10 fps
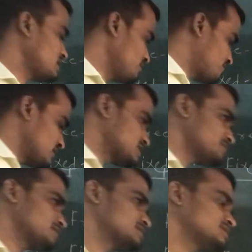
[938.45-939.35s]
If fixed
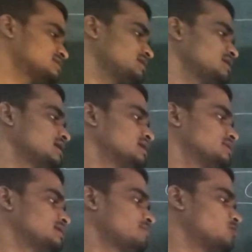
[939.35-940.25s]
is there,
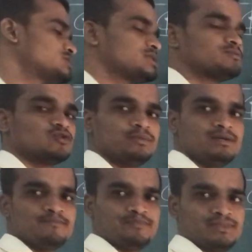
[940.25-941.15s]
then both terms should be
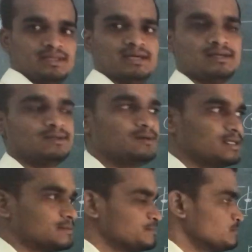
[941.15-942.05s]
there. Okay,